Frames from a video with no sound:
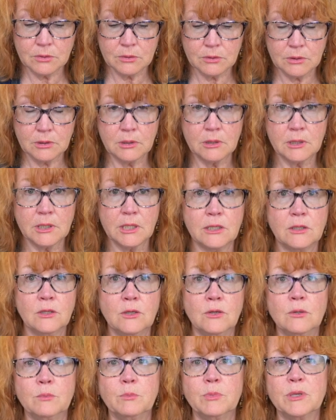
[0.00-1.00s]
look in
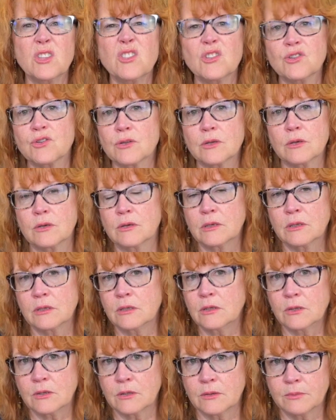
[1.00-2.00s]
your
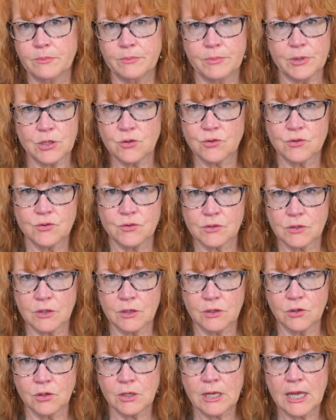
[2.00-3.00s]
pictures
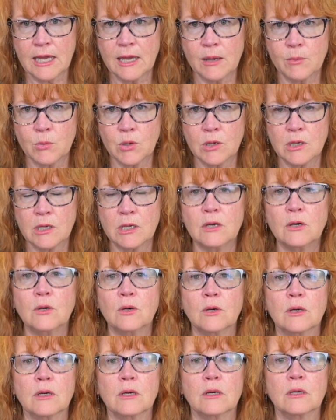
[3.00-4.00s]
on your camera
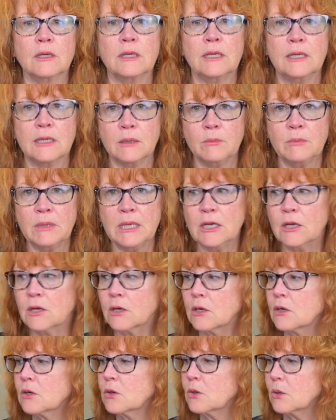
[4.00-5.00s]
or in a
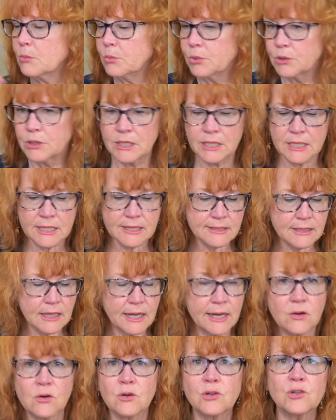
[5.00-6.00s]
mirror, or put it
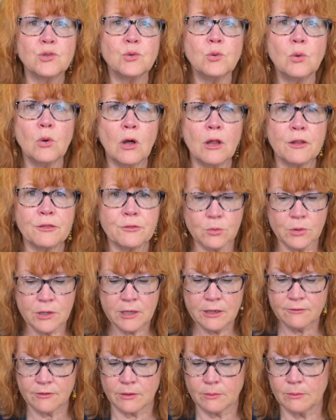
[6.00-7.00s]
aside, or do all
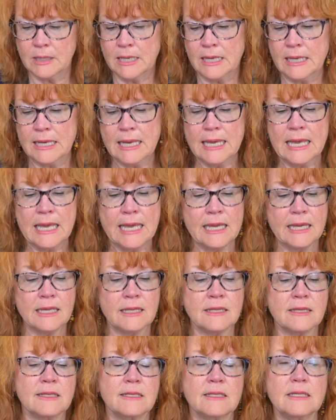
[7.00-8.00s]
three of them,
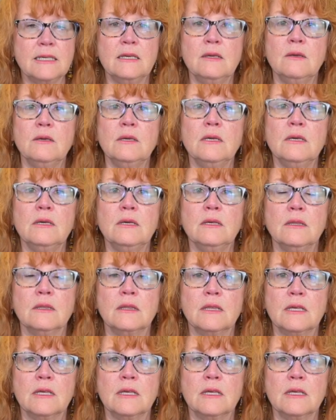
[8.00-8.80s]
and see